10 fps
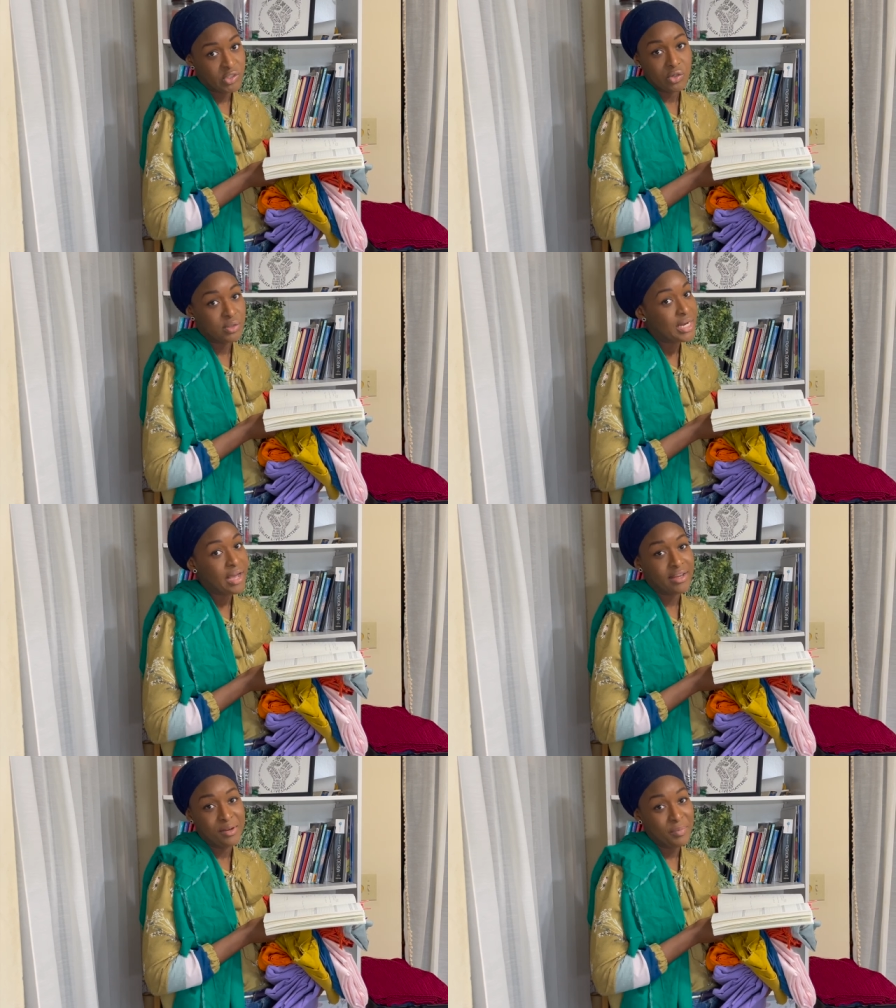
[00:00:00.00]
So it's
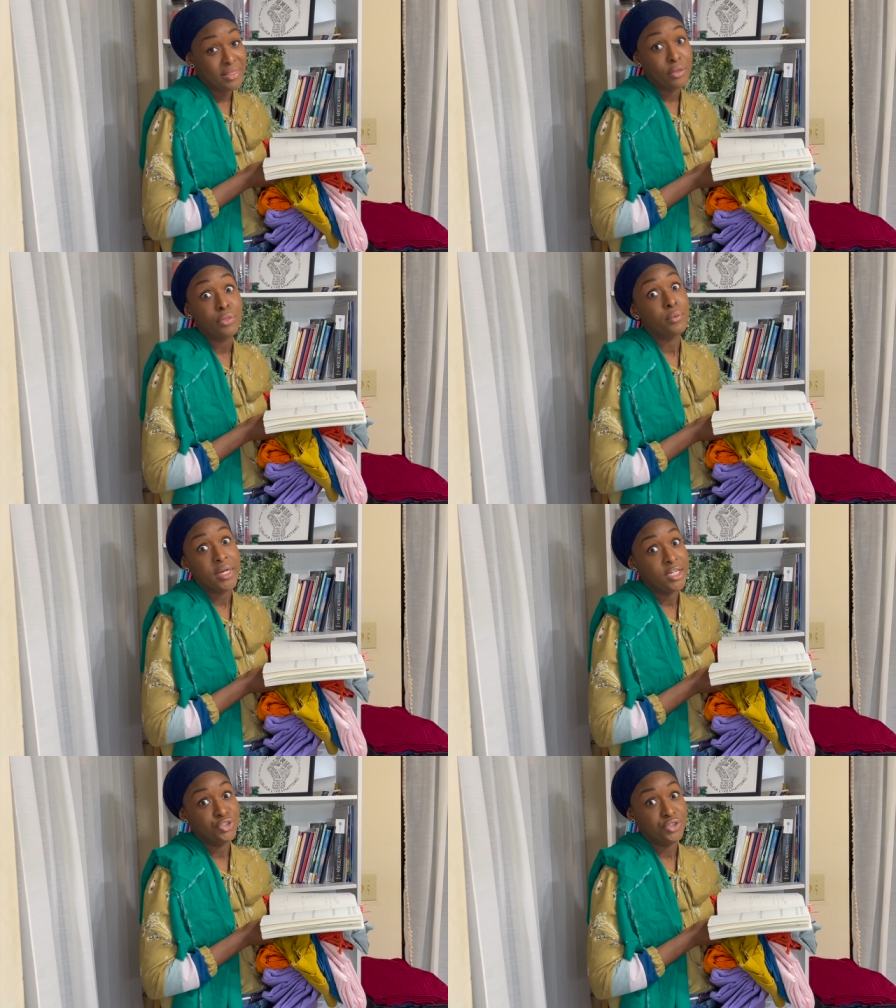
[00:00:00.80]
not gonna make the
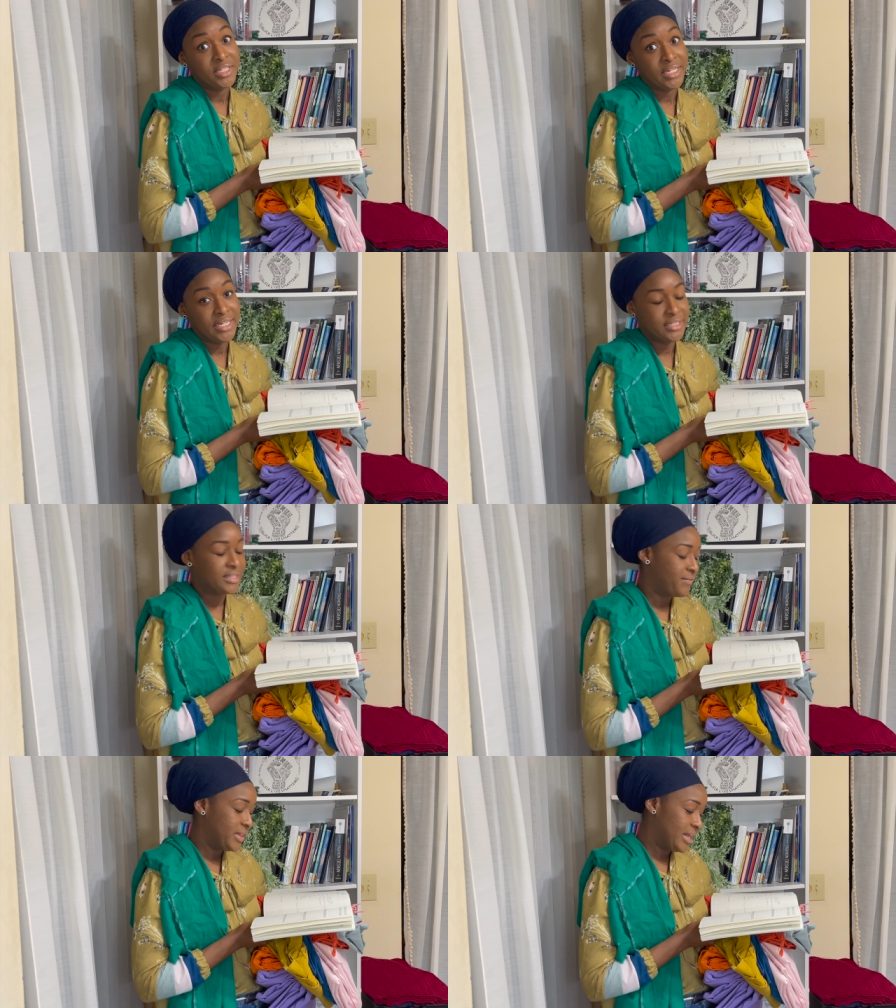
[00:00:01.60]

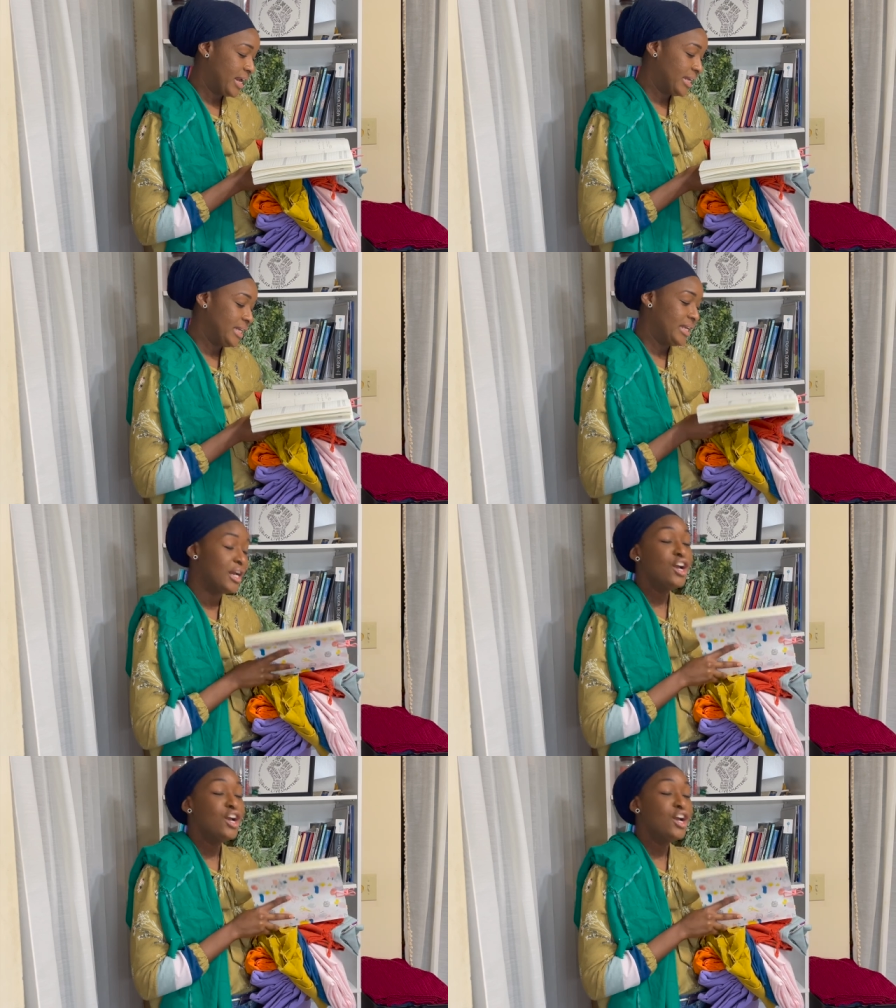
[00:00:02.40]
387 that I need